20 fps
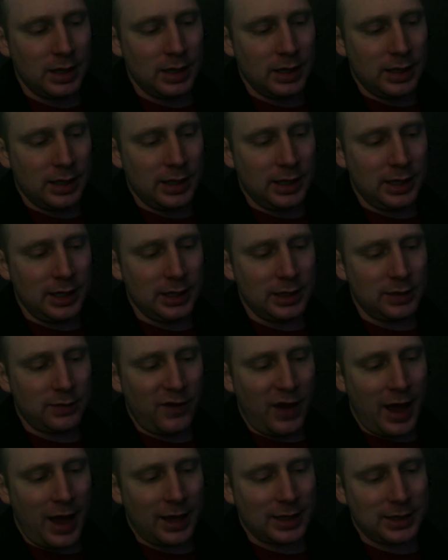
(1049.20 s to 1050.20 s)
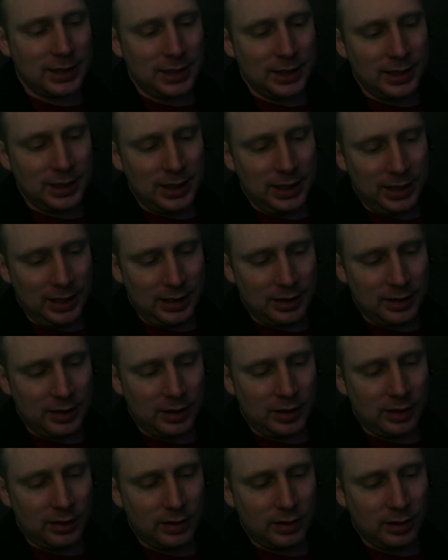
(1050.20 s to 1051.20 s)
It is vast indeed.
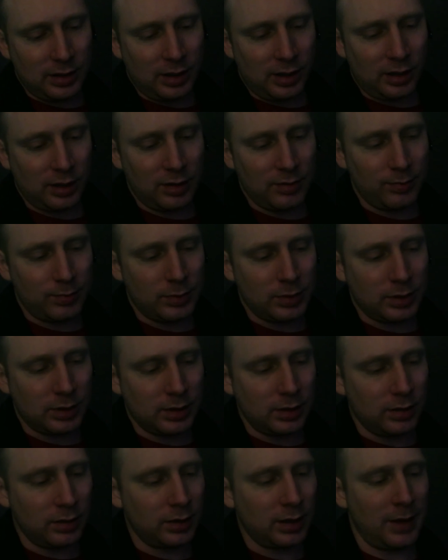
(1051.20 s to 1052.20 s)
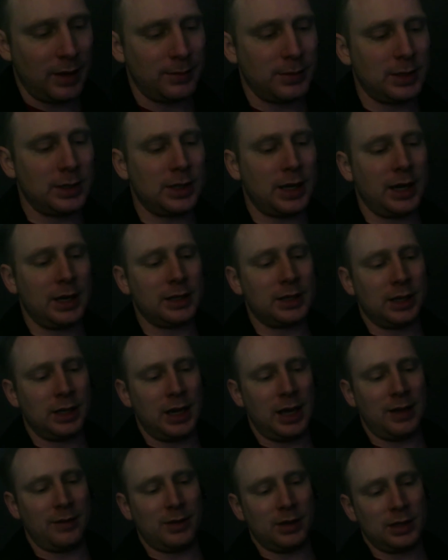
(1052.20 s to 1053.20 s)
Caruncle kept his eyes on
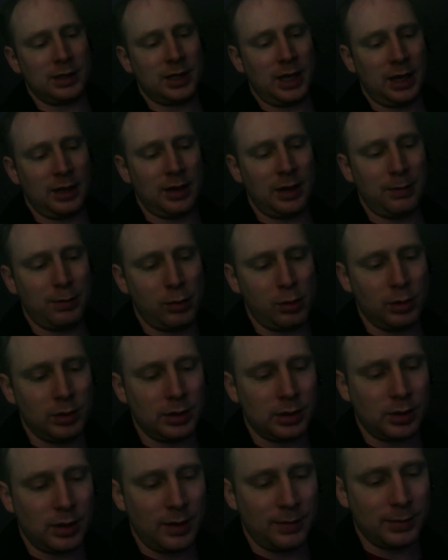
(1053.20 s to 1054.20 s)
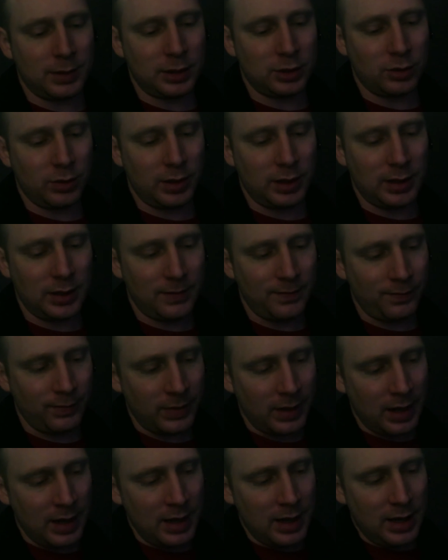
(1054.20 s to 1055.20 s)
Ava as Haley pulled her up to join them.
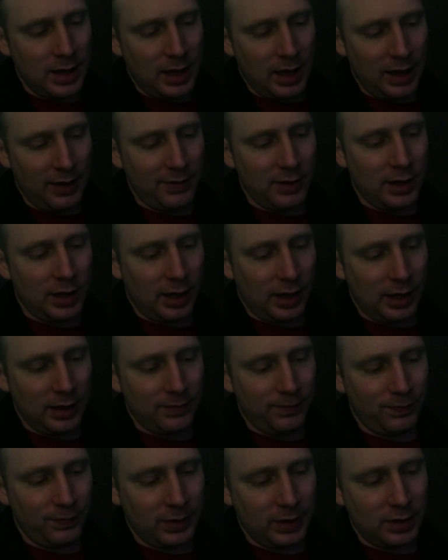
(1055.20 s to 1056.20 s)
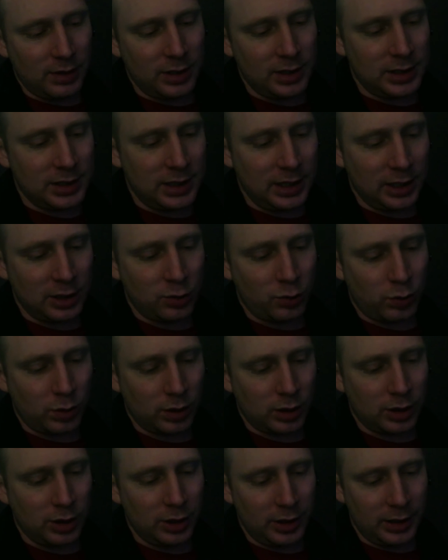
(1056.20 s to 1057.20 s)
Ava 9, your instincts were
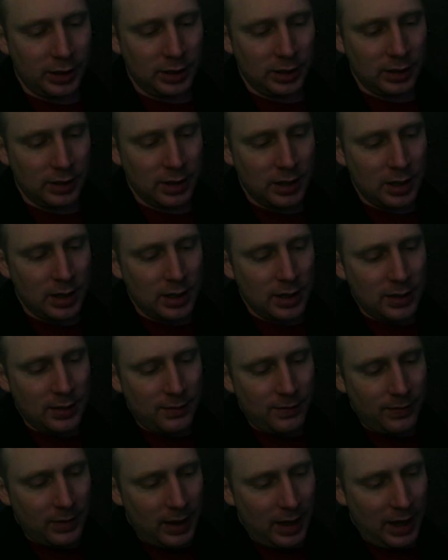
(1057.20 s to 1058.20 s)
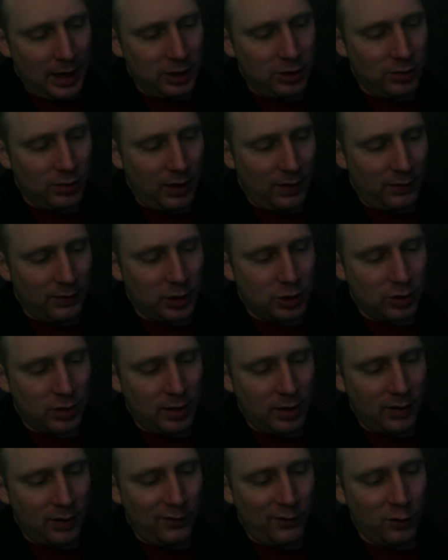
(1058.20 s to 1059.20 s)
good. And you left the trail
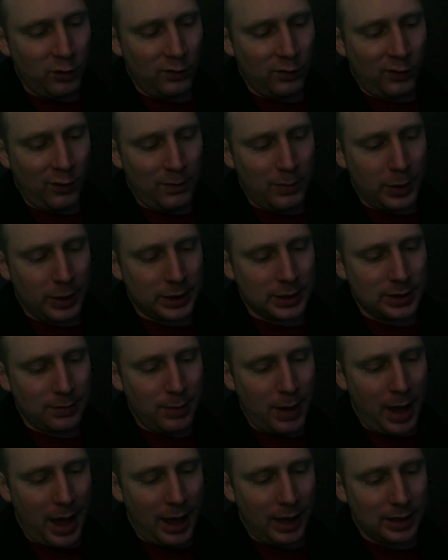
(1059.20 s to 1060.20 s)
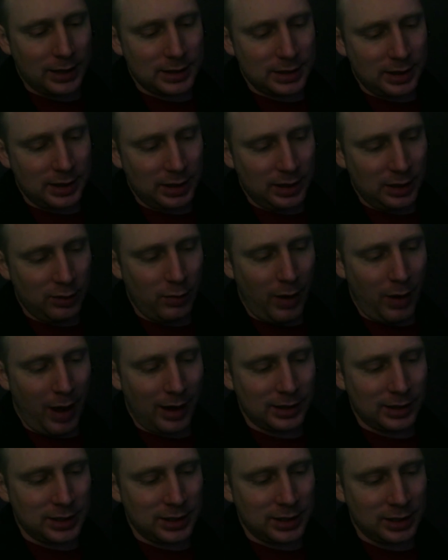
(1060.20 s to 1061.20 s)
of food for Bix and Bax. He wagged a
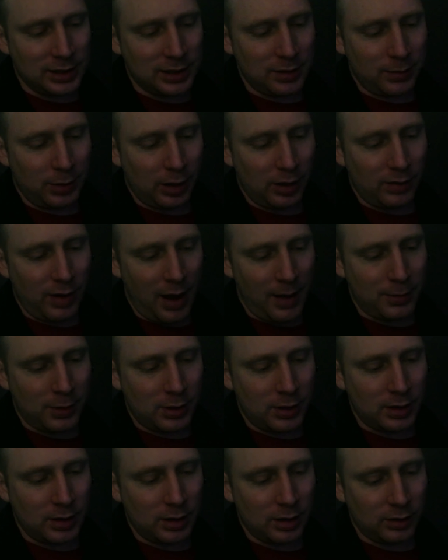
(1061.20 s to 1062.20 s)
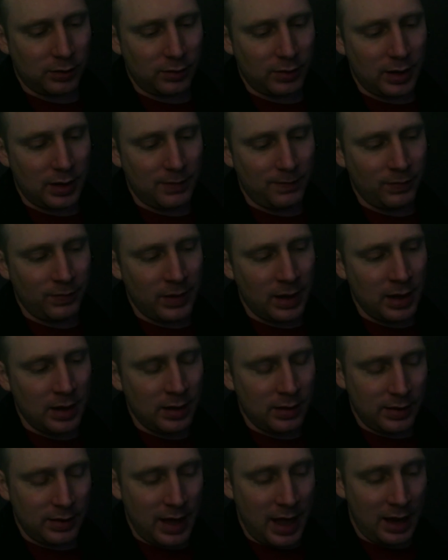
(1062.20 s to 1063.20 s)
Sustabar wrapper during a grin.
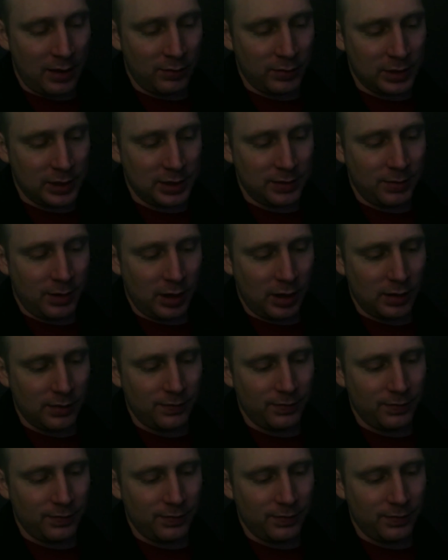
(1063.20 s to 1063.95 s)
That was smart.